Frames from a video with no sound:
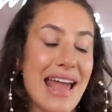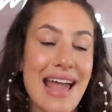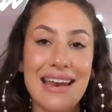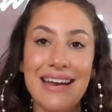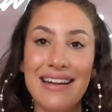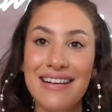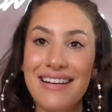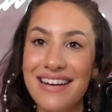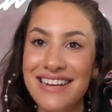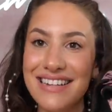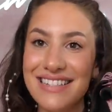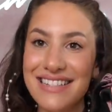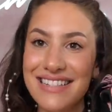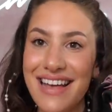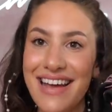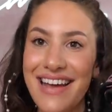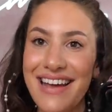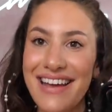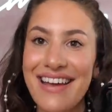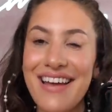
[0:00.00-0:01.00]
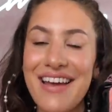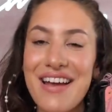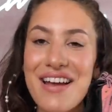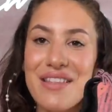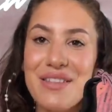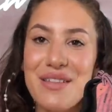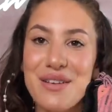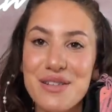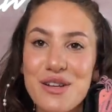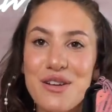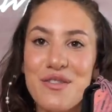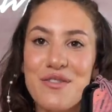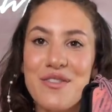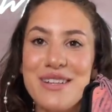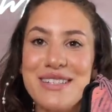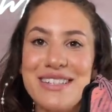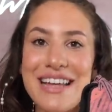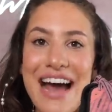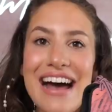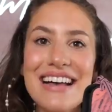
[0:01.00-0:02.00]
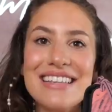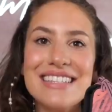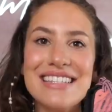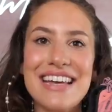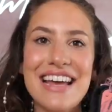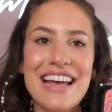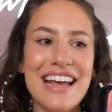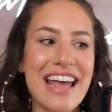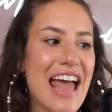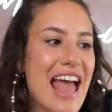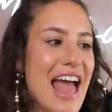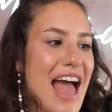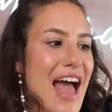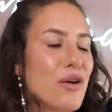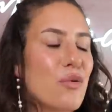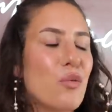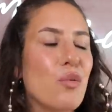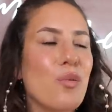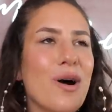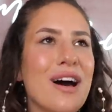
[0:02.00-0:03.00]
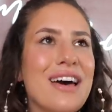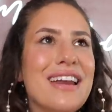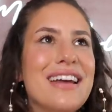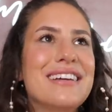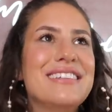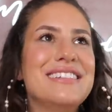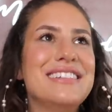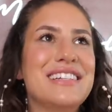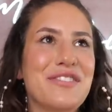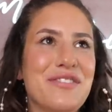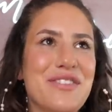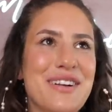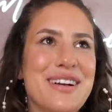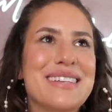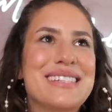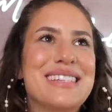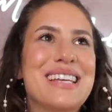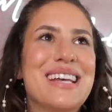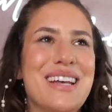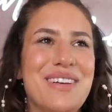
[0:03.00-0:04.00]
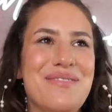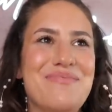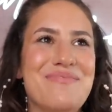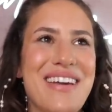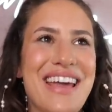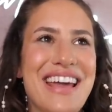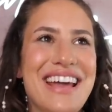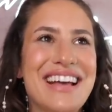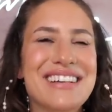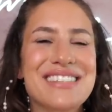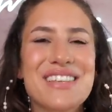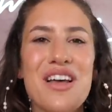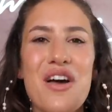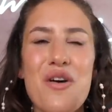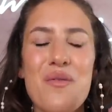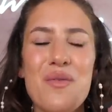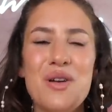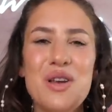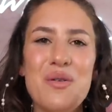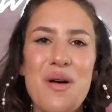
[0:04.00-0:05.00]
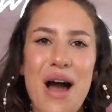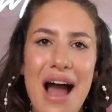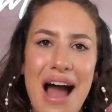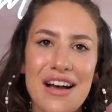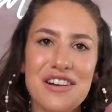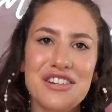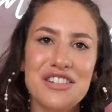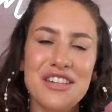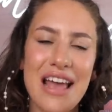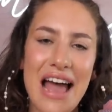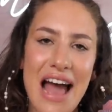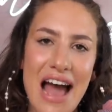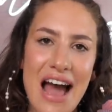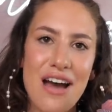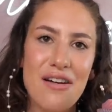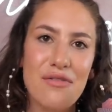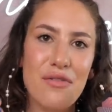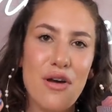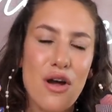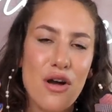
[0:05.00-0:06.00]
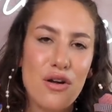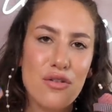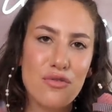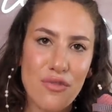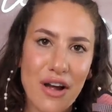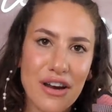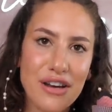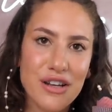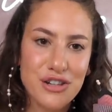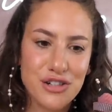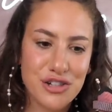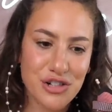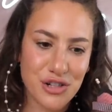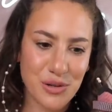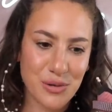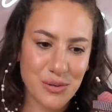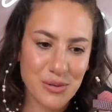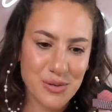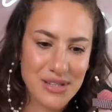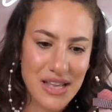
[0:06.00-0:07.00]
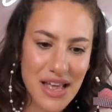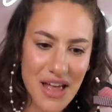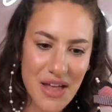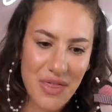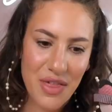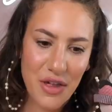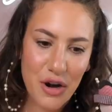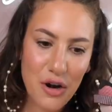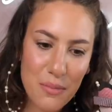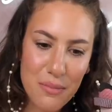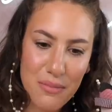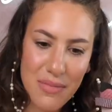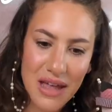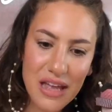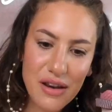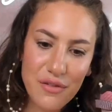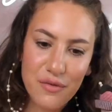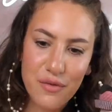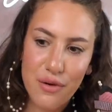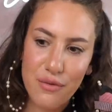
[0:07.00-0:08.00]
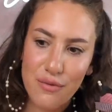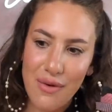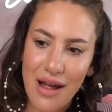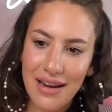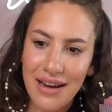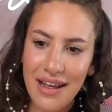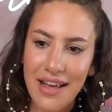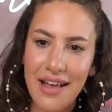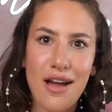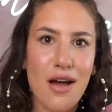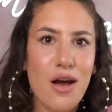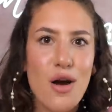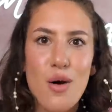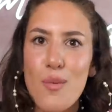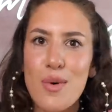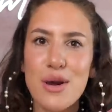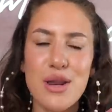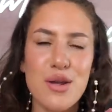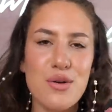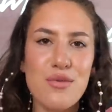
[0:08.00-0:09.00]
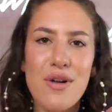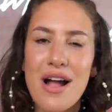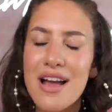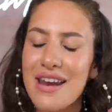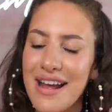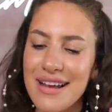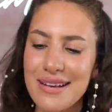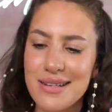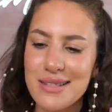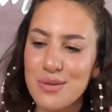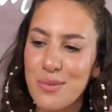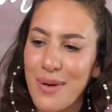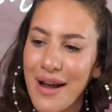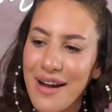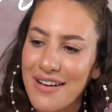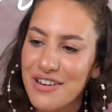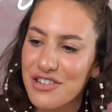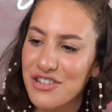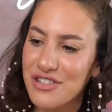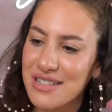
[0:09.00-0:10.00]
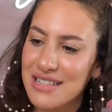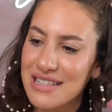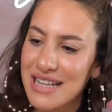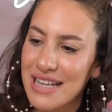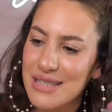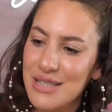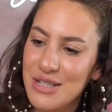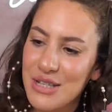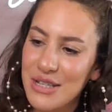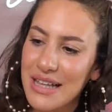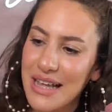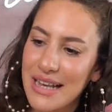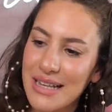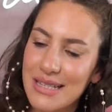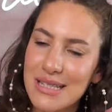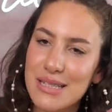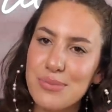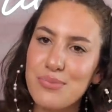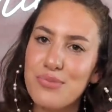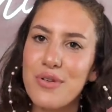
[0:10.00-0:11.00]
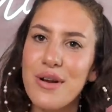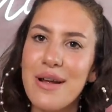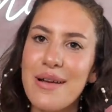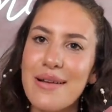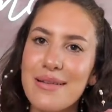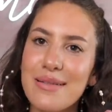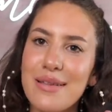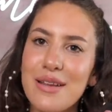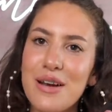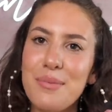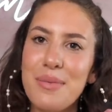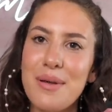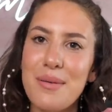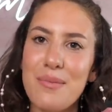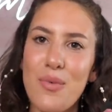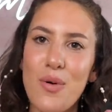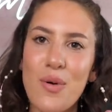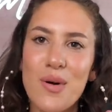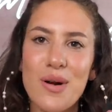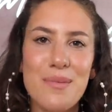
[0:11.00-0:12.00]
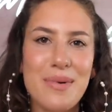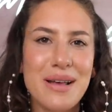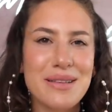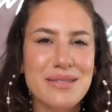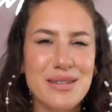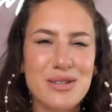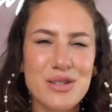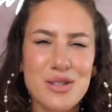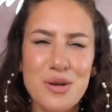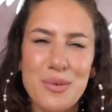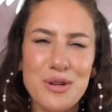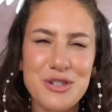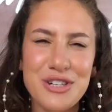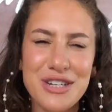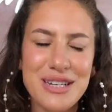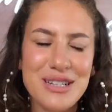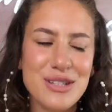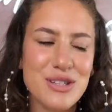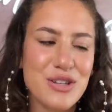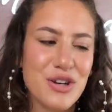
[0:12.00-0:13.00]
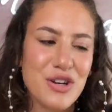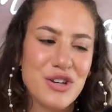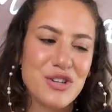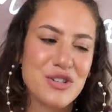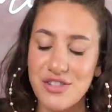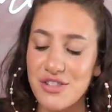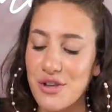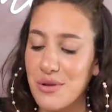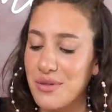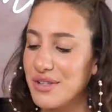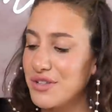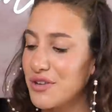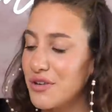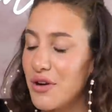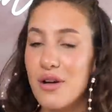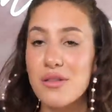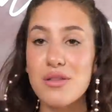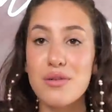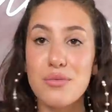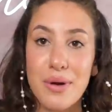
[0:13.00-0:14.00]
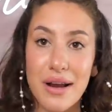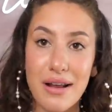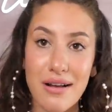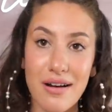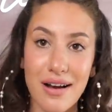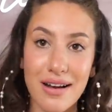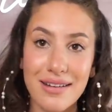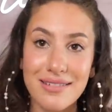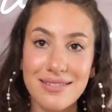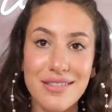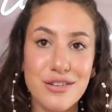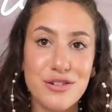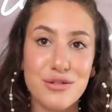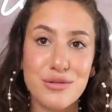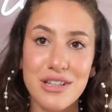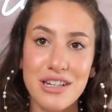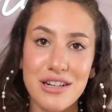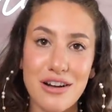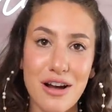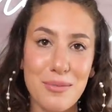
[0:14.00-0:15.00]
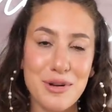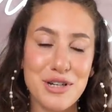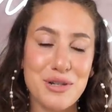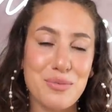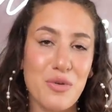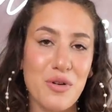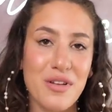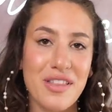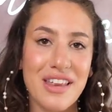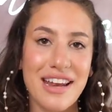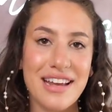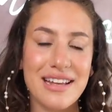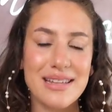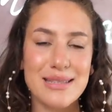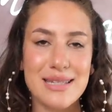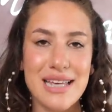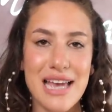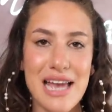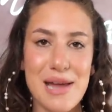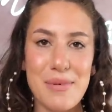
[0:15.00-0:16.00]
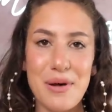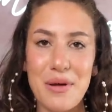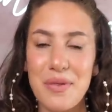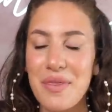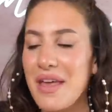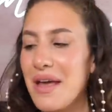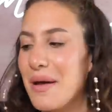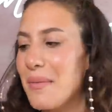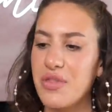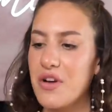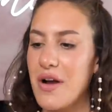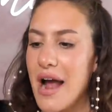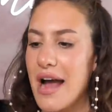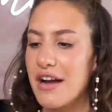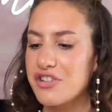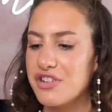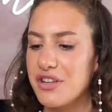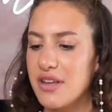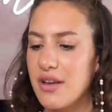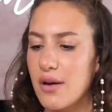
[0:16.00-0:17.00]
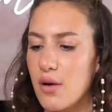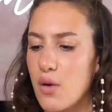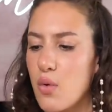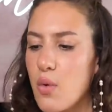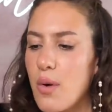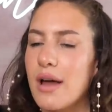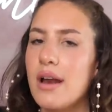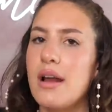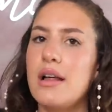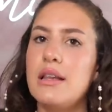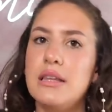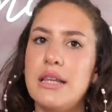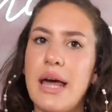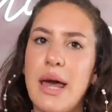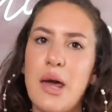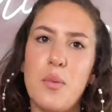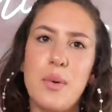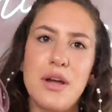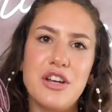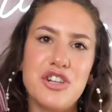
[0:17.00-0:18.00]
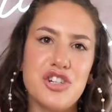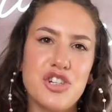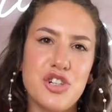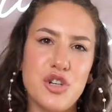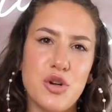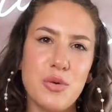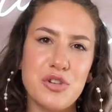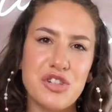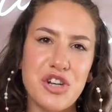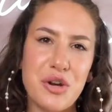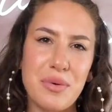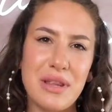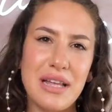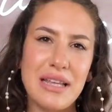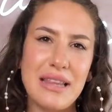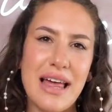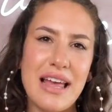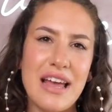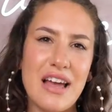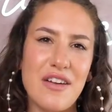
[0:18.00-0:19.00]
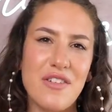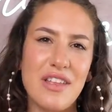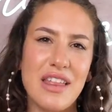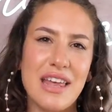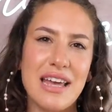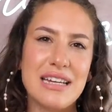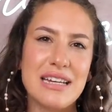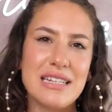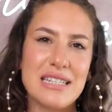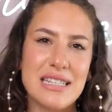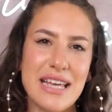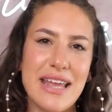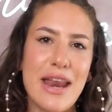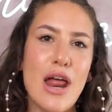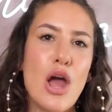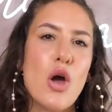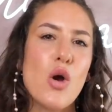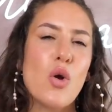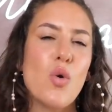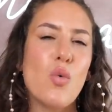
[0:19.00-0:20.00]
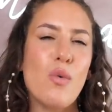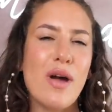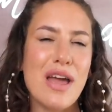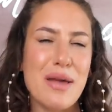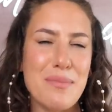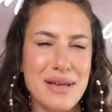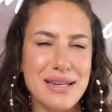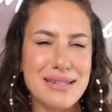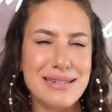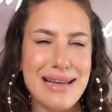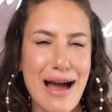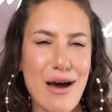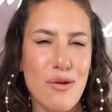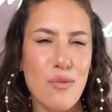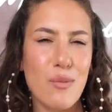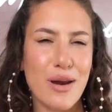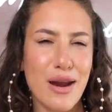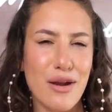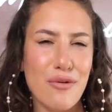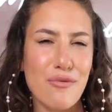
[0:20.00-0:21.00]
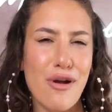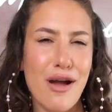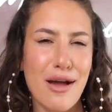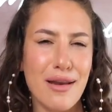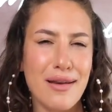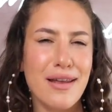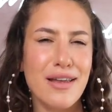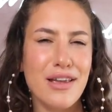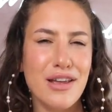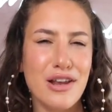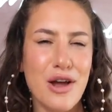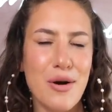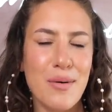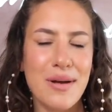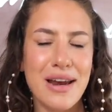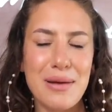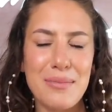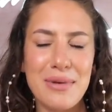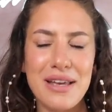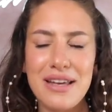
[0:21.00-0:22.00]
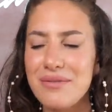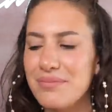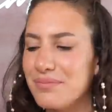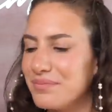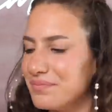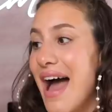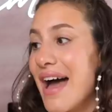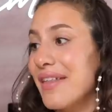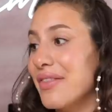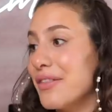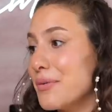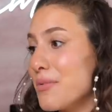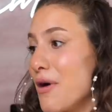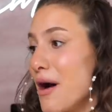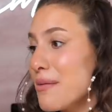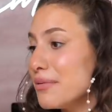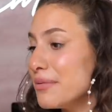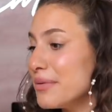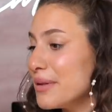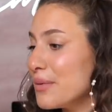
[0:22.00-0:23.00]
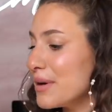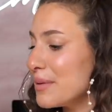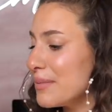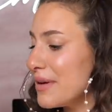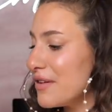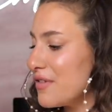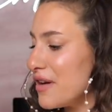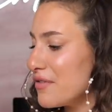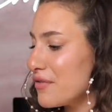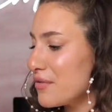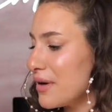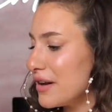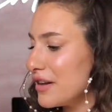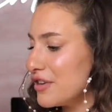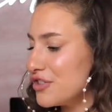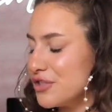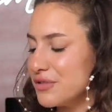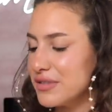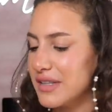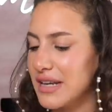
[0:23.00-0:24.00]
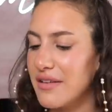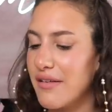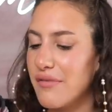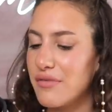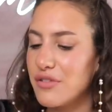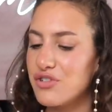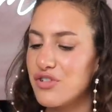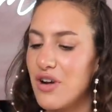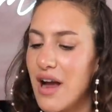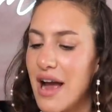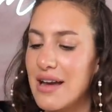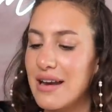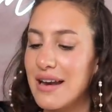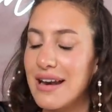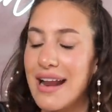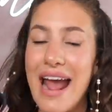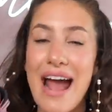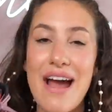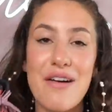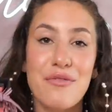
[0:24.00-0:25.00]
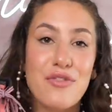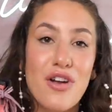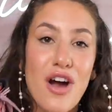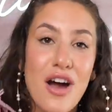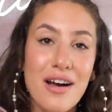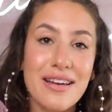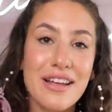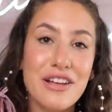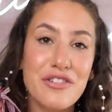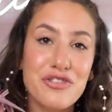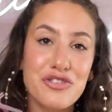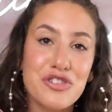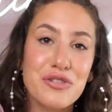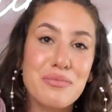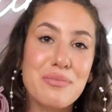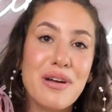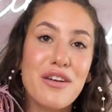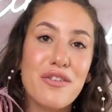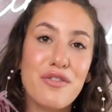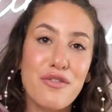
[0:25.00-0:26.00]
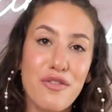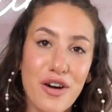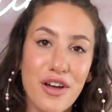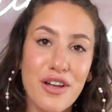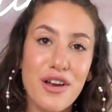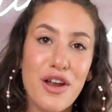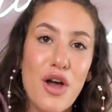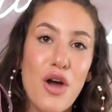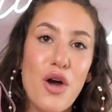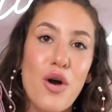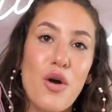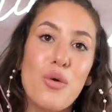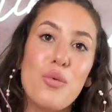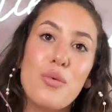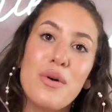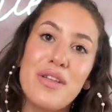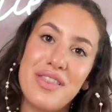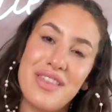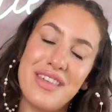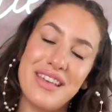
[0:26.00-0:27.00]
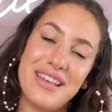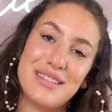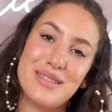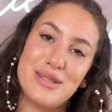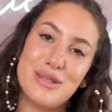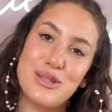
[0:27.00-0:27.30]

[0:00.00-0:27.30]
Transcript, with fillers: And I gotta say, these are fantastic. And what a difference it makes when you actually have running shoes that are made for running, when you run, I swear it just lets you like spring a little bit more. It makes it so much easier. So these are called the Rincon. There's really not much more that I can say about them. They're actually a, quite a lightweight shoe, which I really like. I feel like it doesn't weigh me down when I run, you know what I mean? And they're probably one of my favorite running shoes that I've ever tried and I have not injured my foot with these.